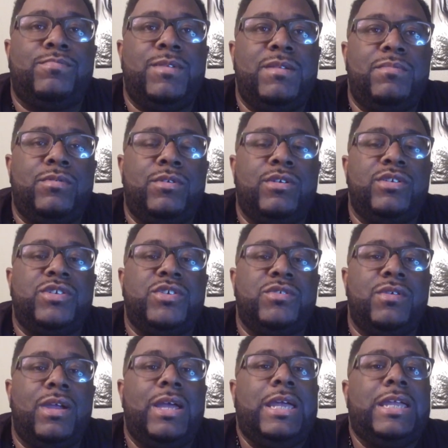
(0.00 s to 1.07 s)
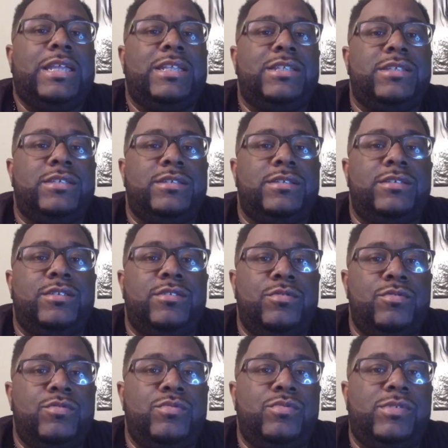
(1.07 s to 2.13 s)
people are trying to
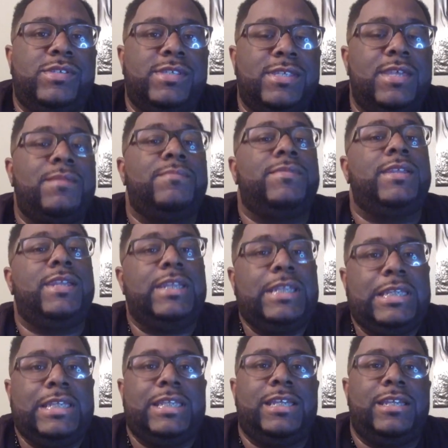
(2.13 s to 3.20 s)
do something